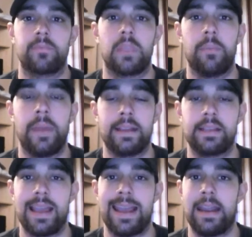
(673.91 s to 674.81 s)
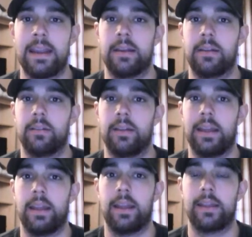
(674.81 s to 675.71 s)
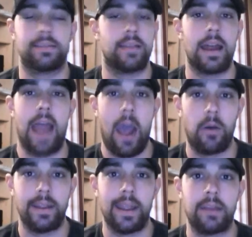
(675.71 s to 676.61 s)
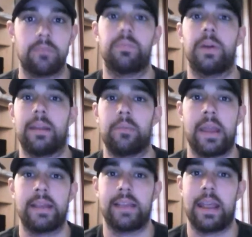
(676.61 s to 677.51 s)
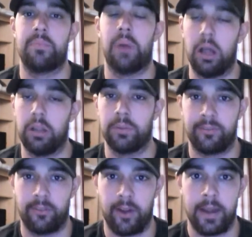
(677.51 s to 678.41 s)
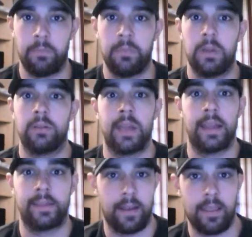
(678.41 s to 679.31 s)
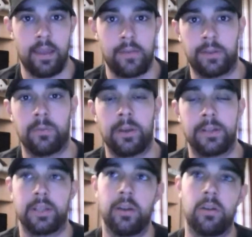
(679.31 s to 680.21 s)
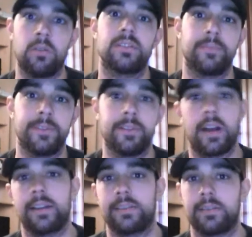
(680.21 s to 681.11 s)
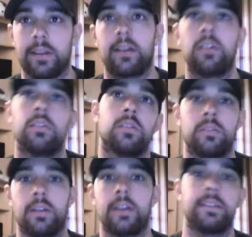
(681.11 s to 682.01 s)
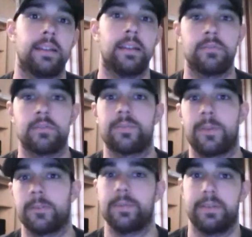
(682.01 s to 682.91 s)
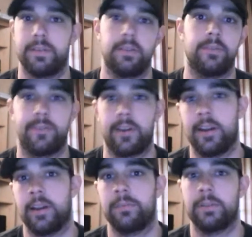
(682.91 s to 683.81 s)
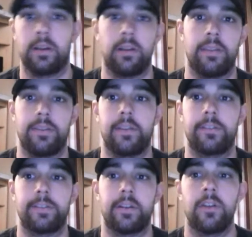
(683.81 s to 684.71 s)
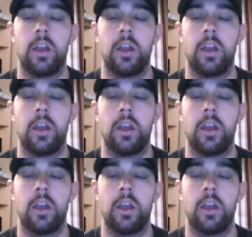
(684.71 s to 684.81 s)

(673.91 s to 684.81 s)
makes a it's not out yet, but it makes a polymer frame 1911, which I know some of you guys are like, oh, 1911 is supposed to be steel framed and all this other stuff.